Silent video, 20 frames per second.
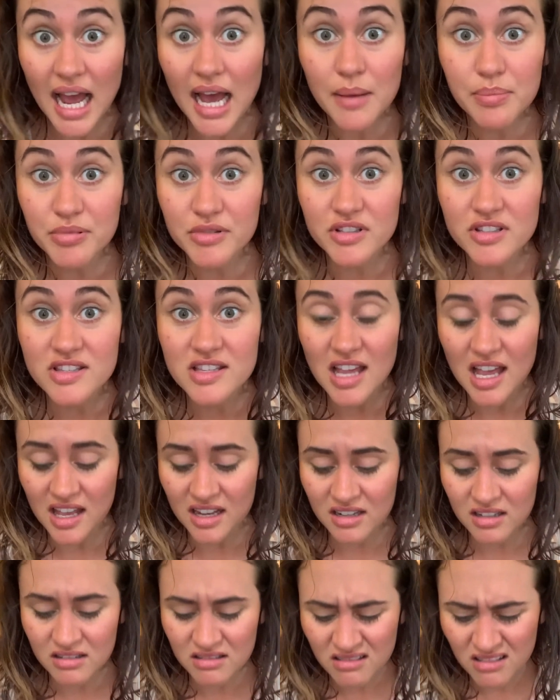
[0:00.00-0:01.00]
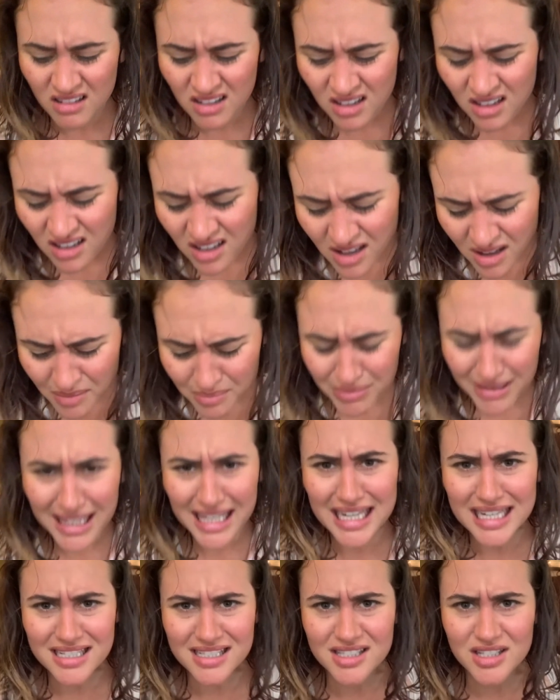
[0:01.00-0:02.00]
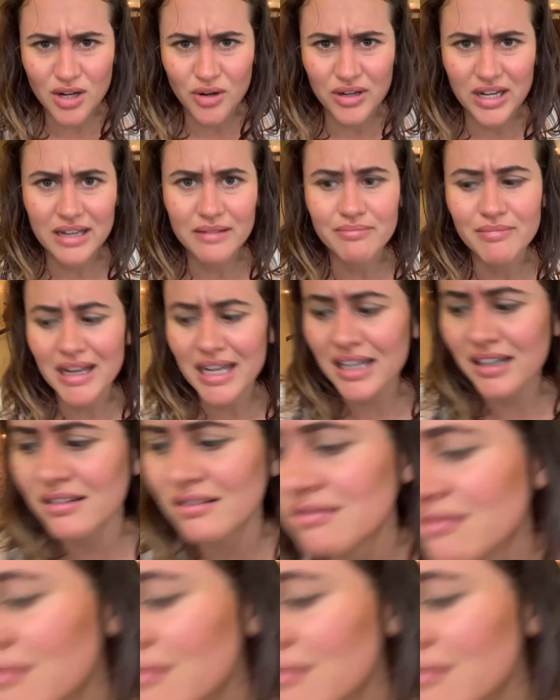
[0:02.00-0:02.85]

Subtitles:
Apple said, please don't eat me.